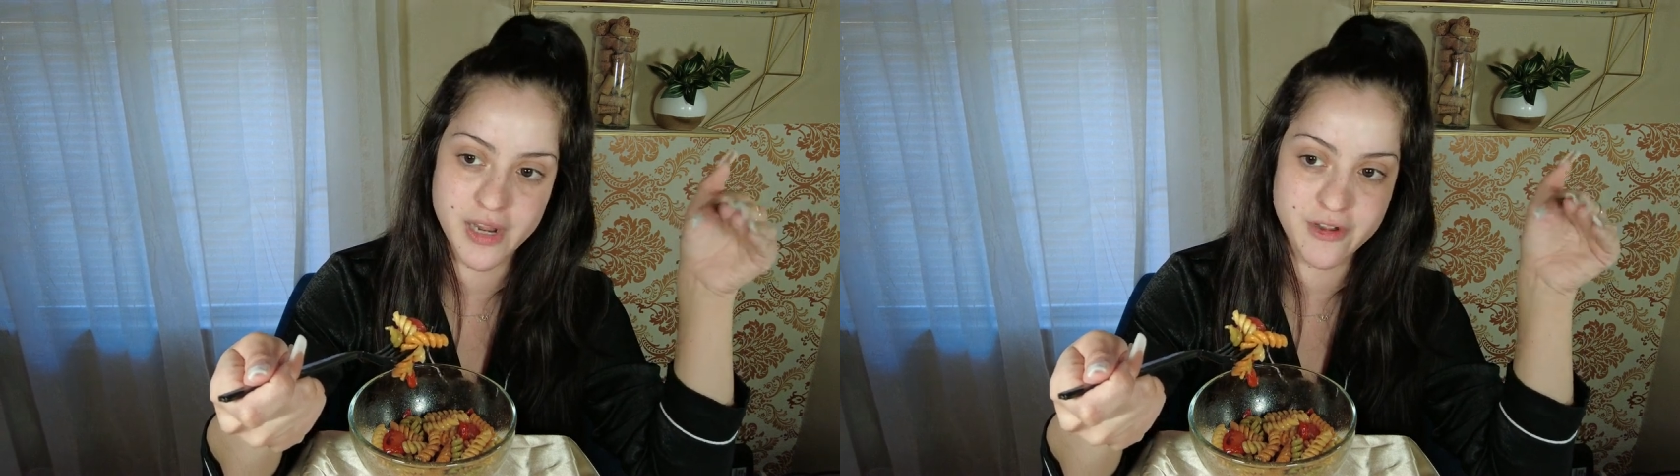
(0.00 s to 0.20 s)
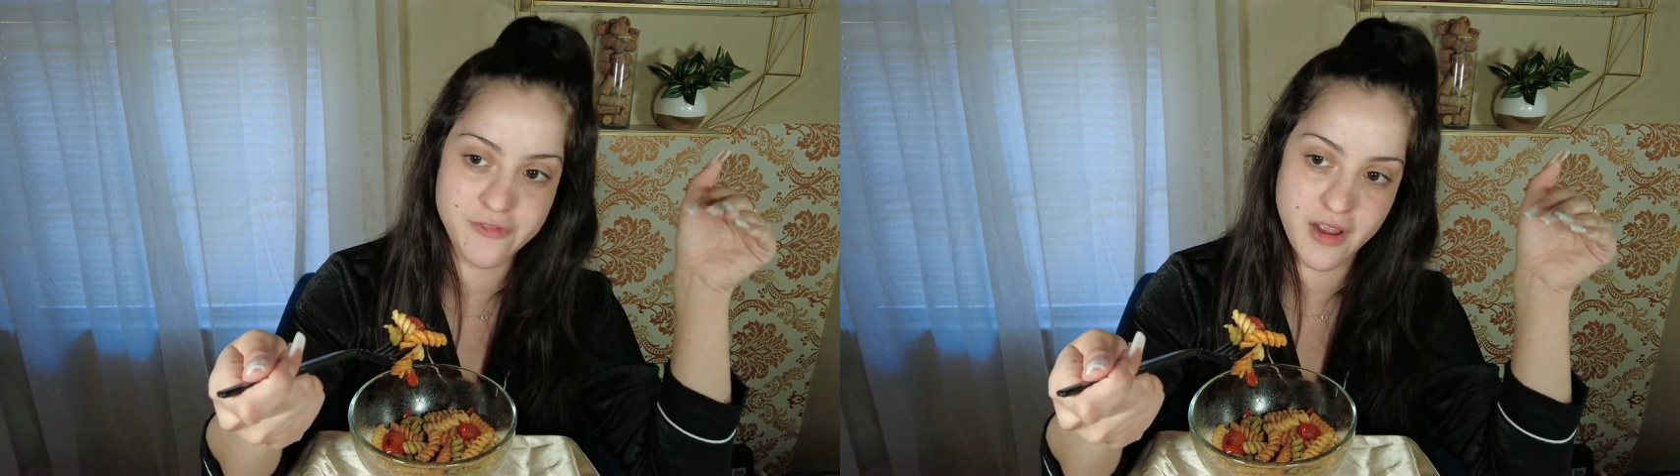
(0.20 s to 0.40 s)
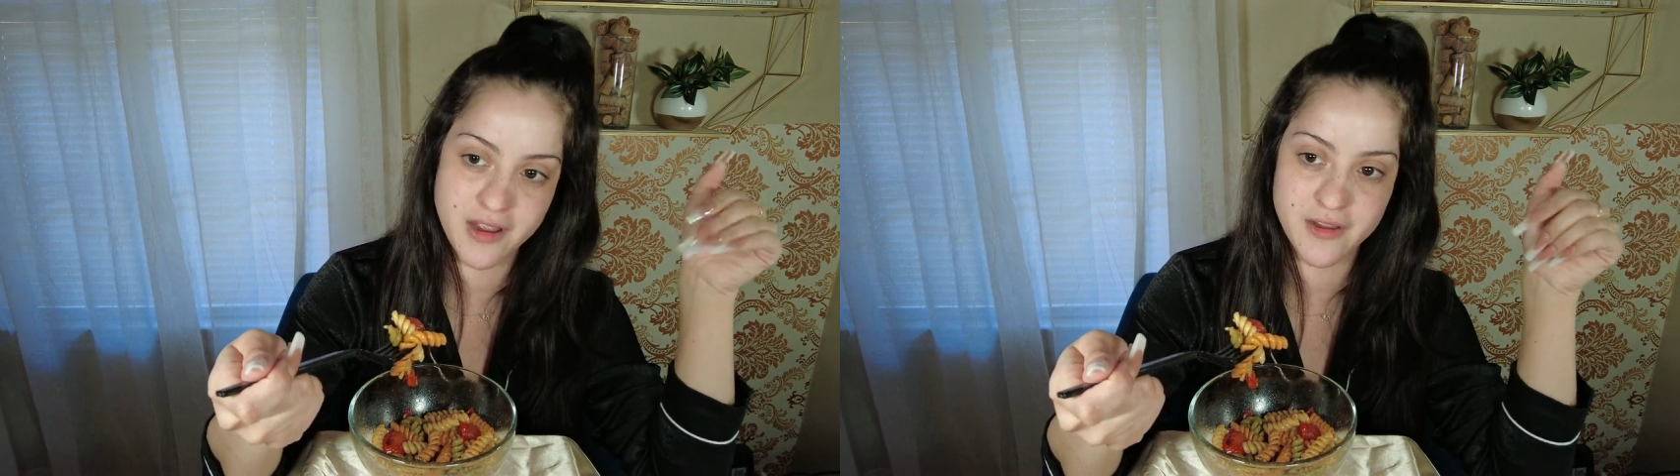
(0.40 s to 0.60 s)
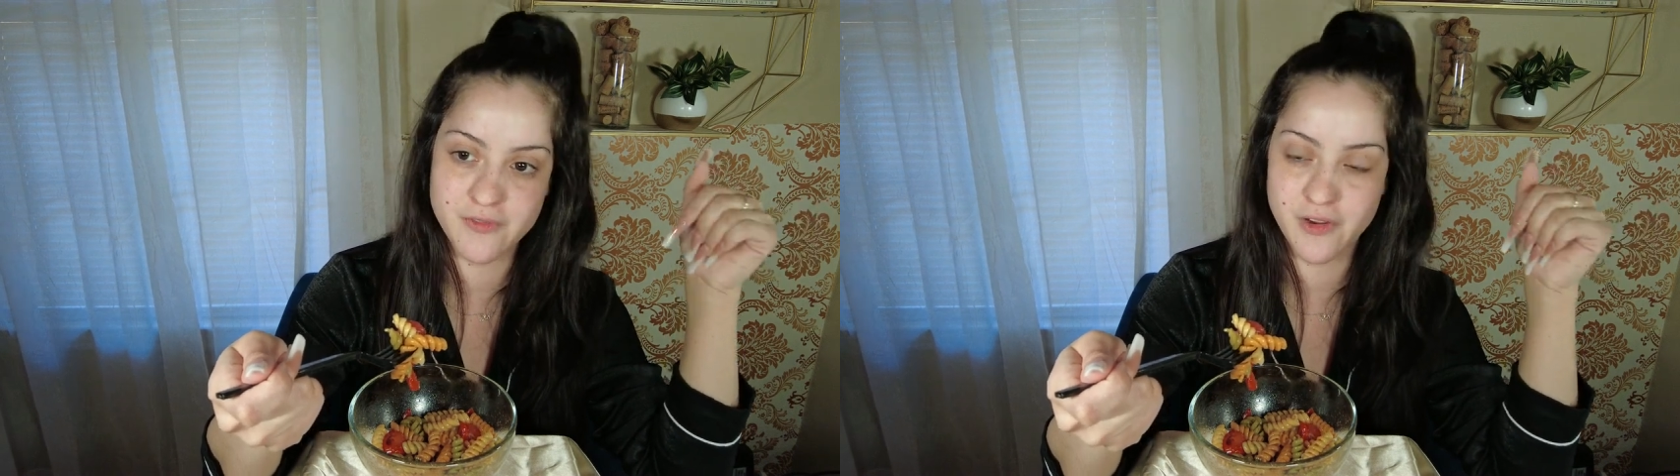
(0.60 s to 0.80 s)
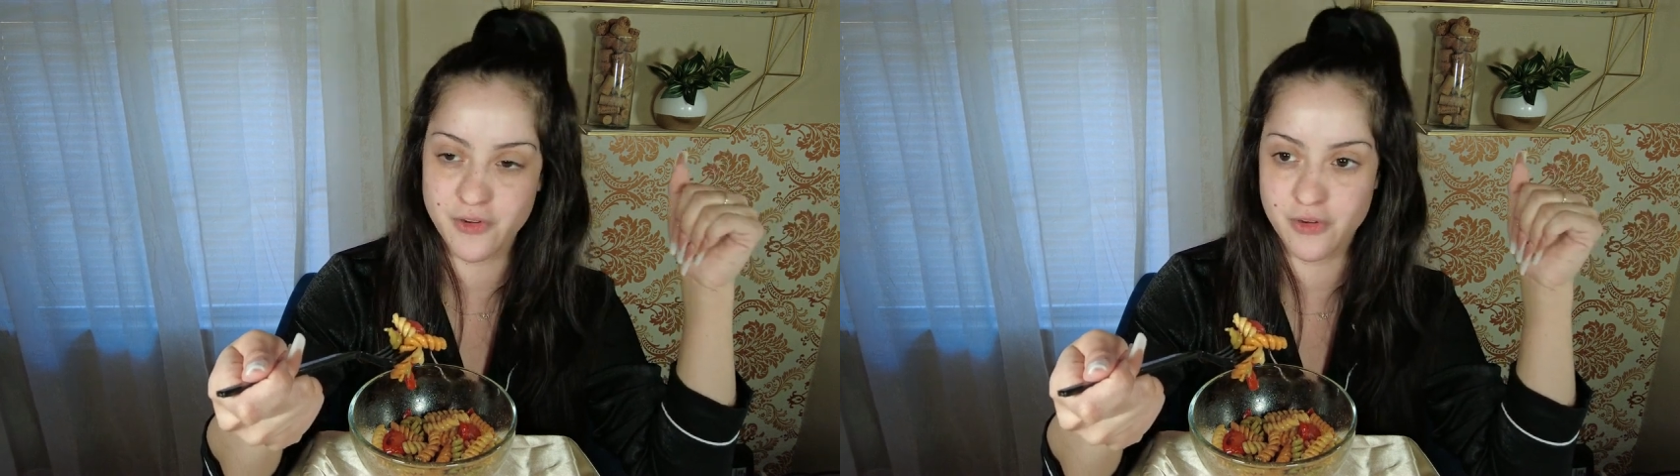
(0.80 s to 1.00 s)
out of
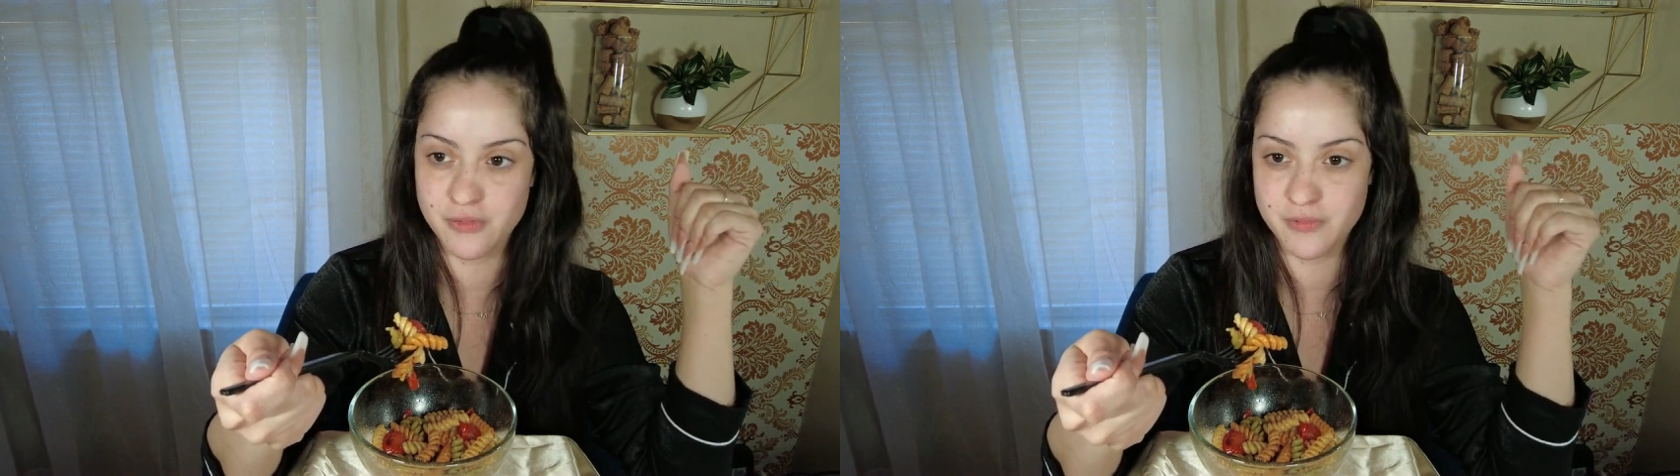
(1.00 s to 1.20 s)
5